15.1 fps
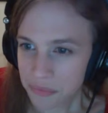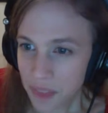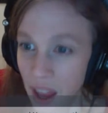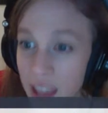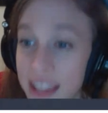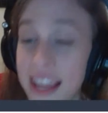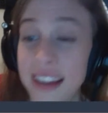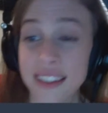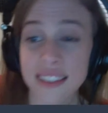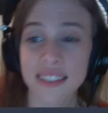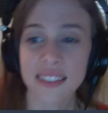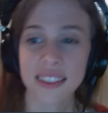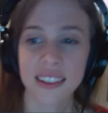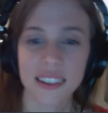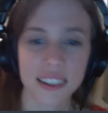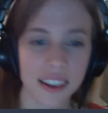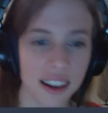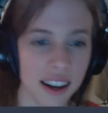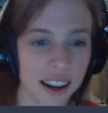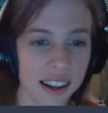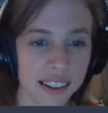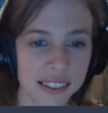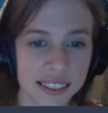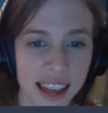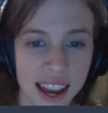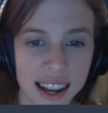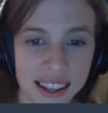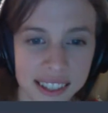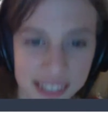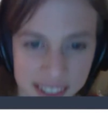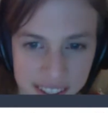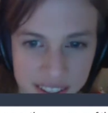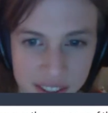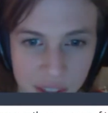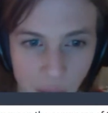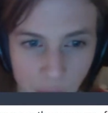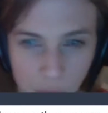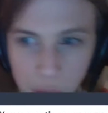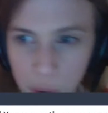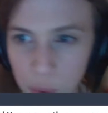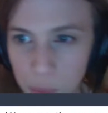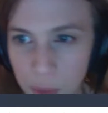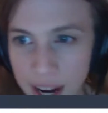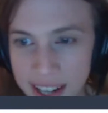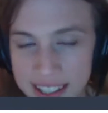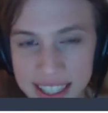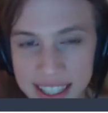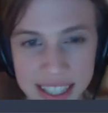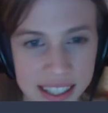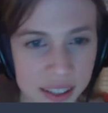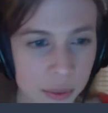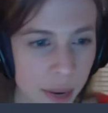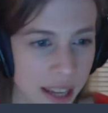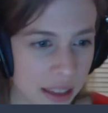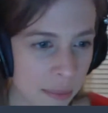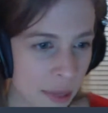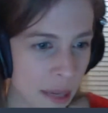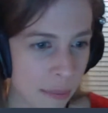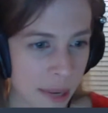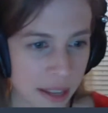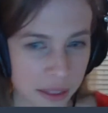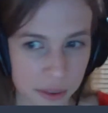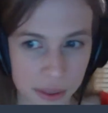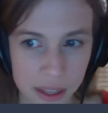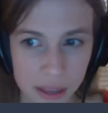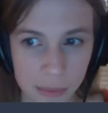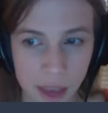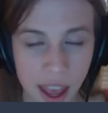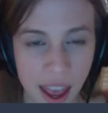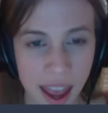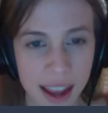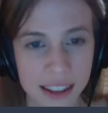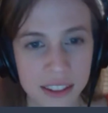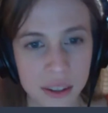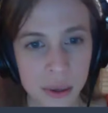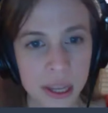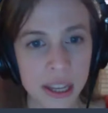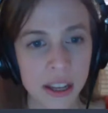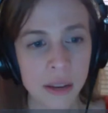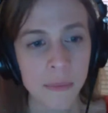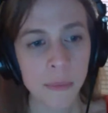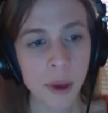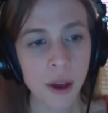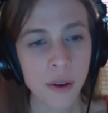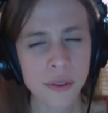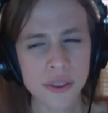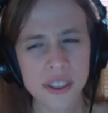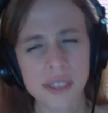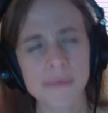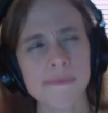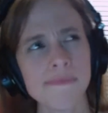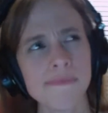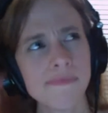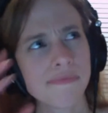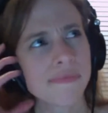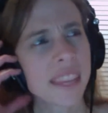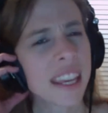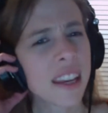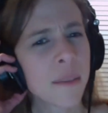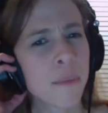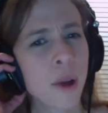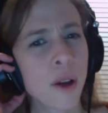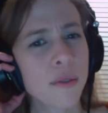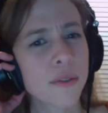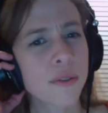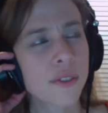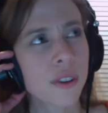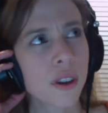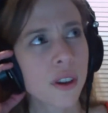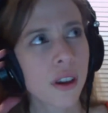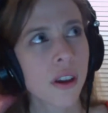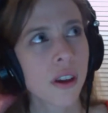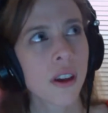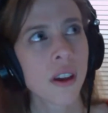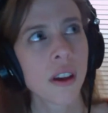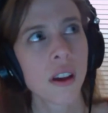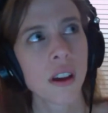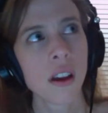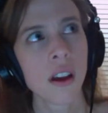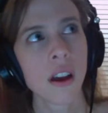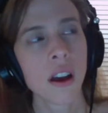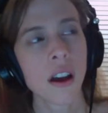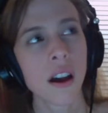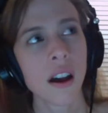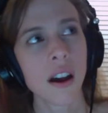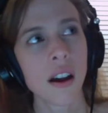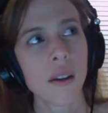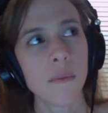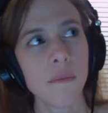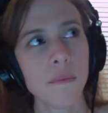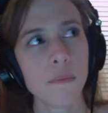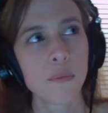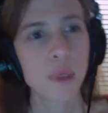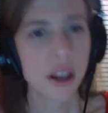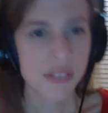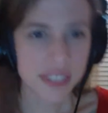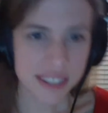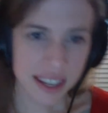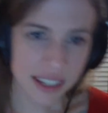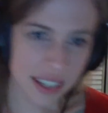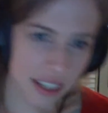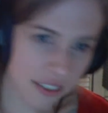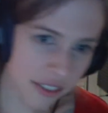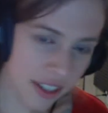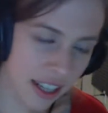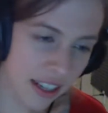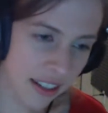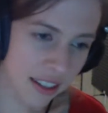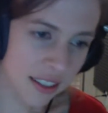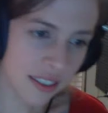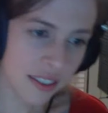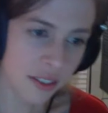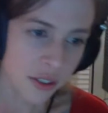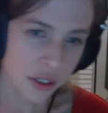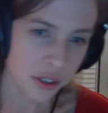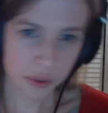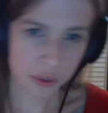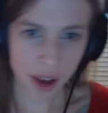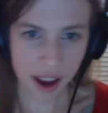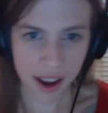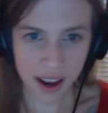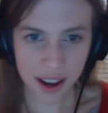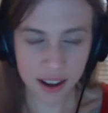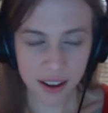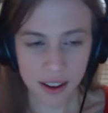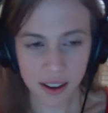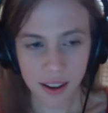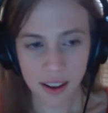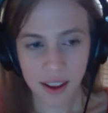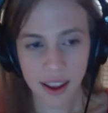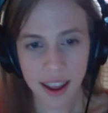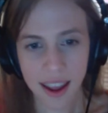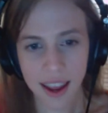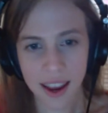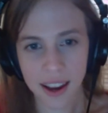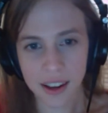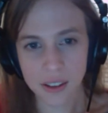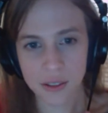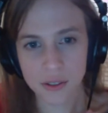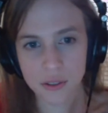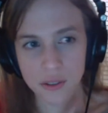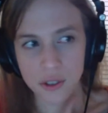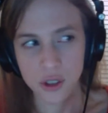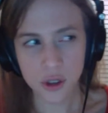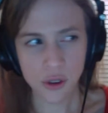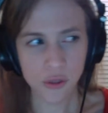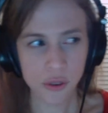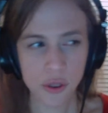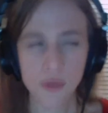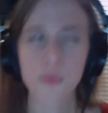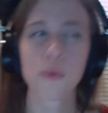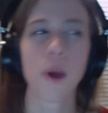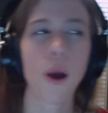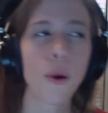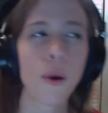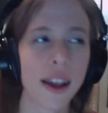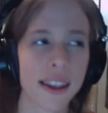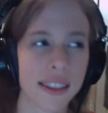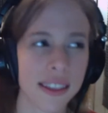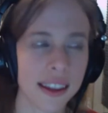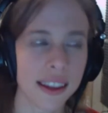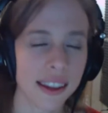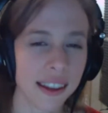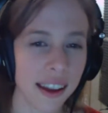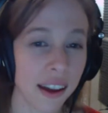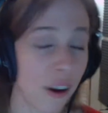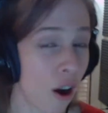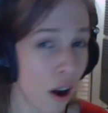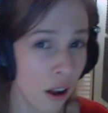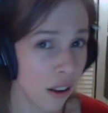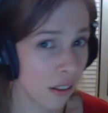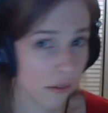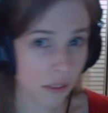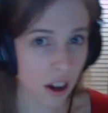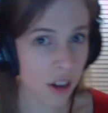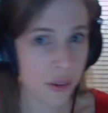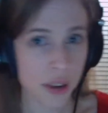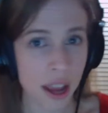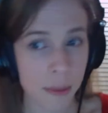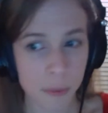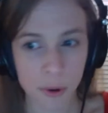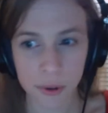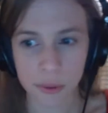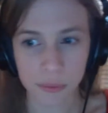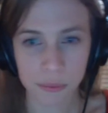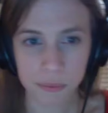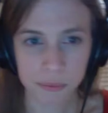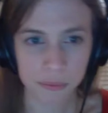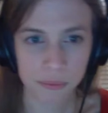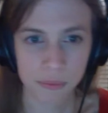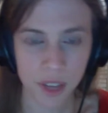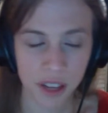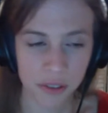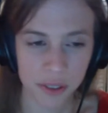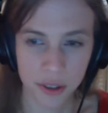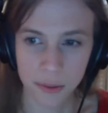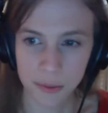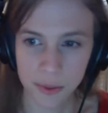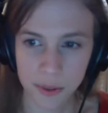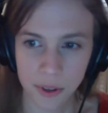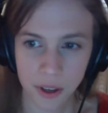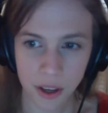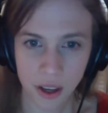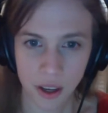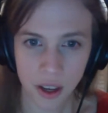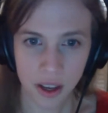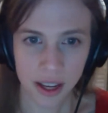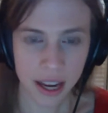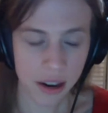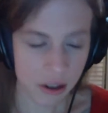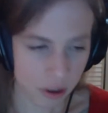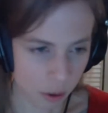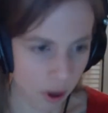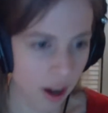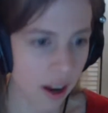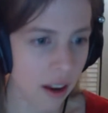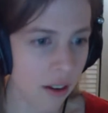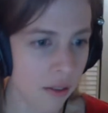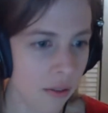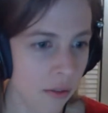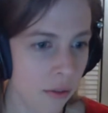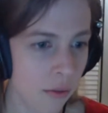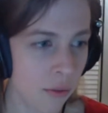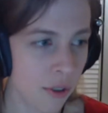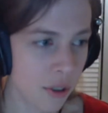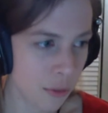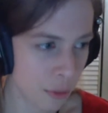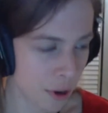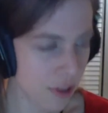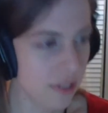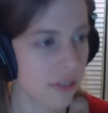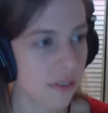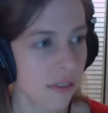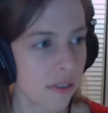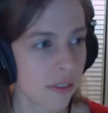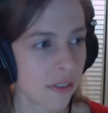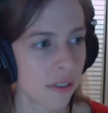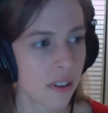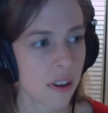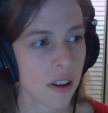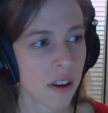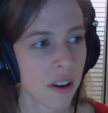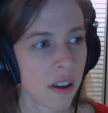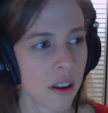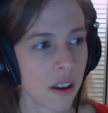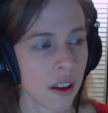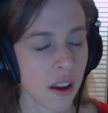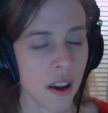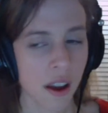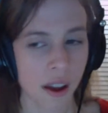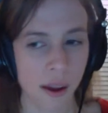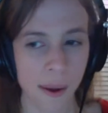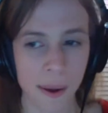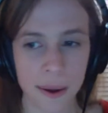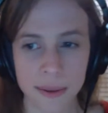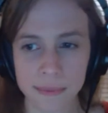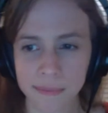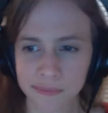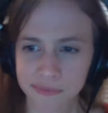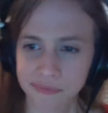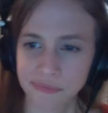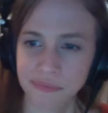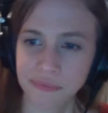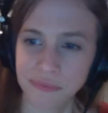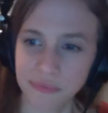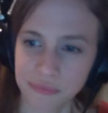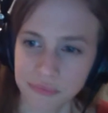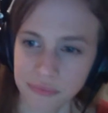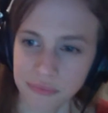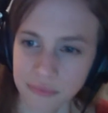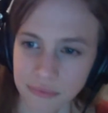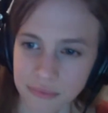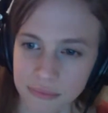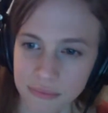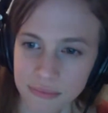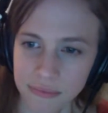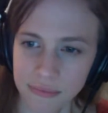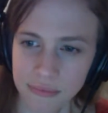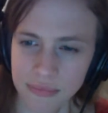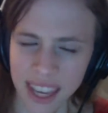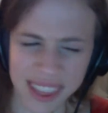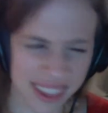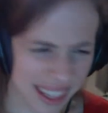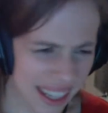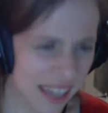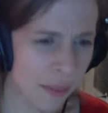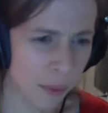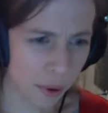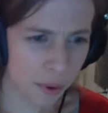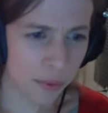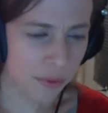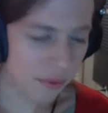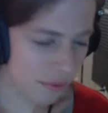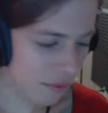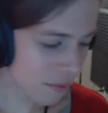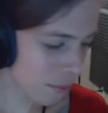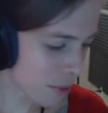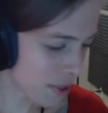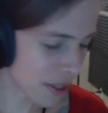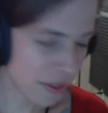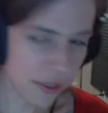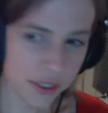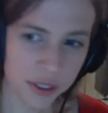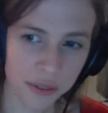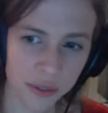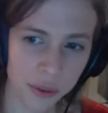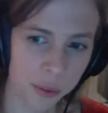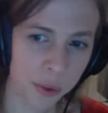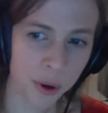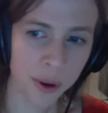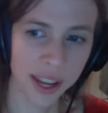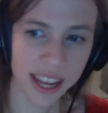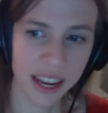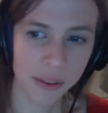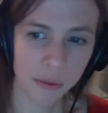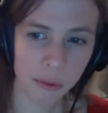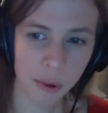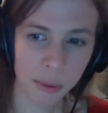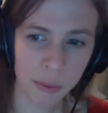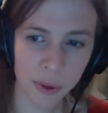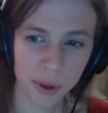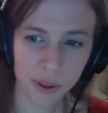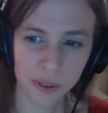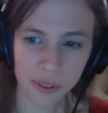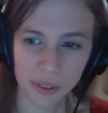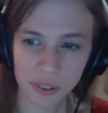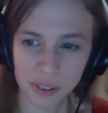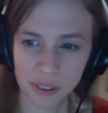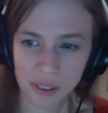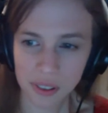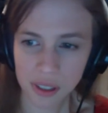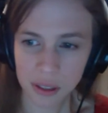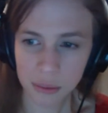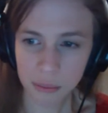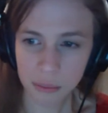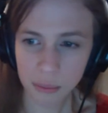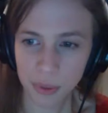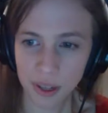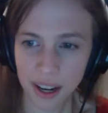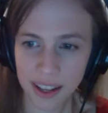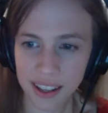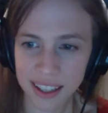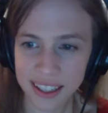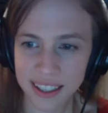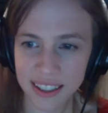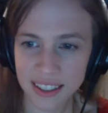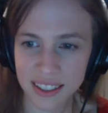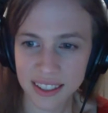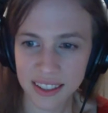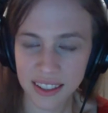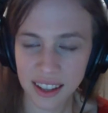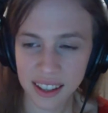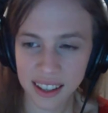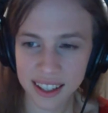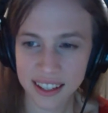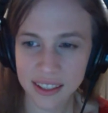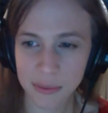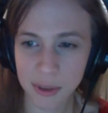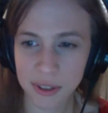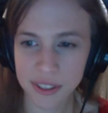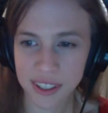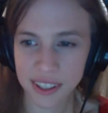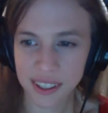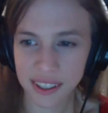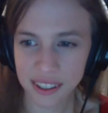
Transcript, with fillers: Yes, uh, that is correct. He did write the Pink Panther theme, and so he composed he composed um, Breakfast at Tiffany's, Charade, and Two for the Road. I think all Audrey Hepburn uh, films. Cary Grant, Richard Burton. Um, I think he wrote music for Two for the Road. I can't remember, but I like his I like his music.